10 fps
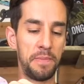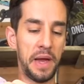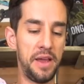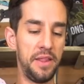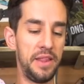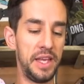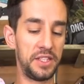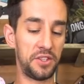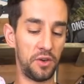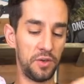about
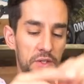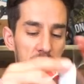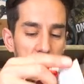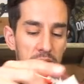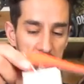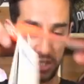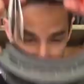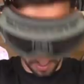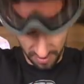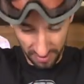these goggles, I'm gonna
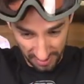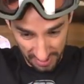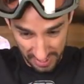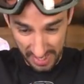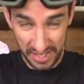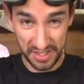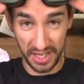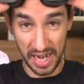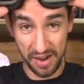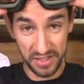chuck them on, is the
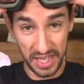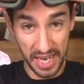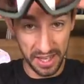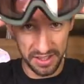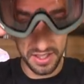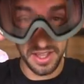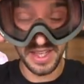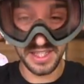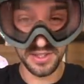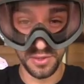clarity lens.
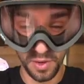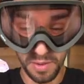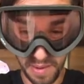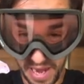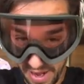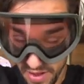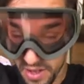And this is all about